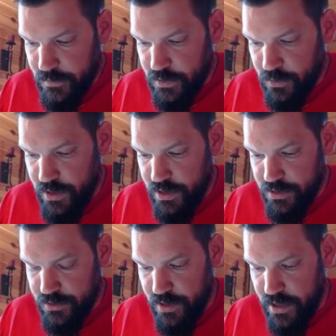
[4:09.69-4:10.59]
So we
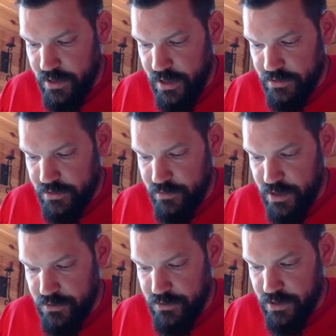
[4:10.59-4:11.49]
can just write not
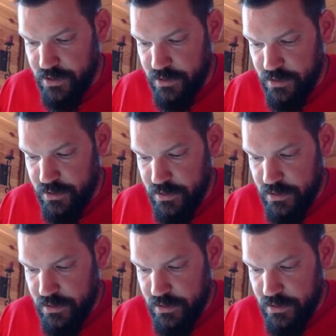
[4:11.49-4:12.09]
symmetric.